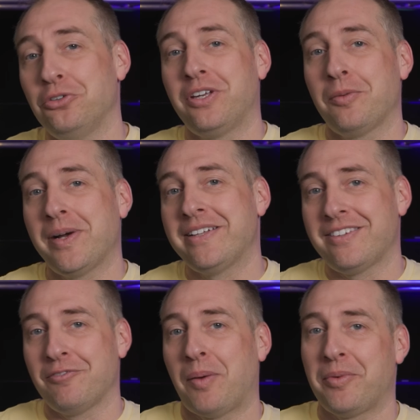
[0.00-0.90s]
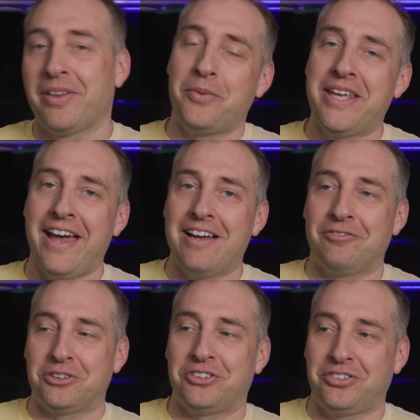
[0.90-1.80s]
two gigabytes of memory that we
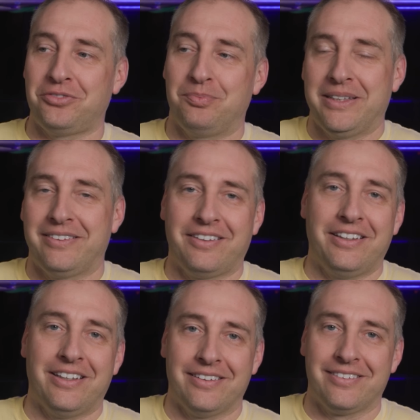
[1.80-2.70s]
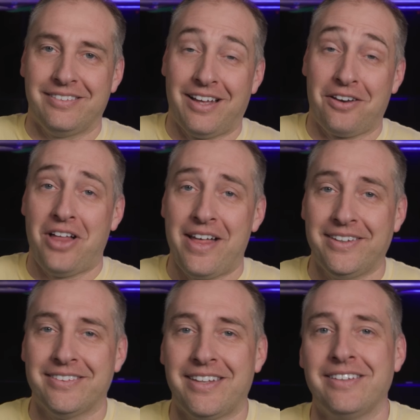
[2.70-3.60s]
have, which basically is not lot
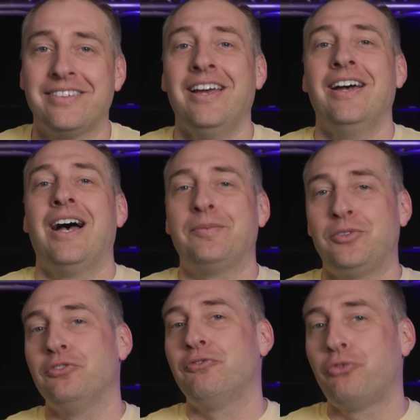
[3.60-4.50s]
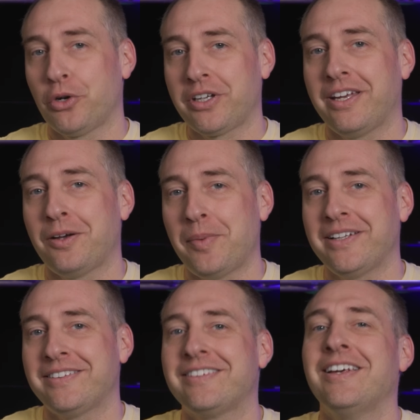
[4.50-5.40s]
these days, up to four
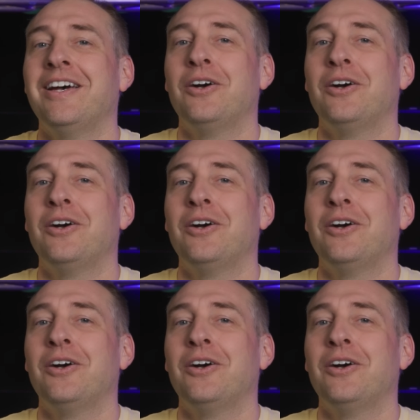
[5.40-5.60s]
gigabytes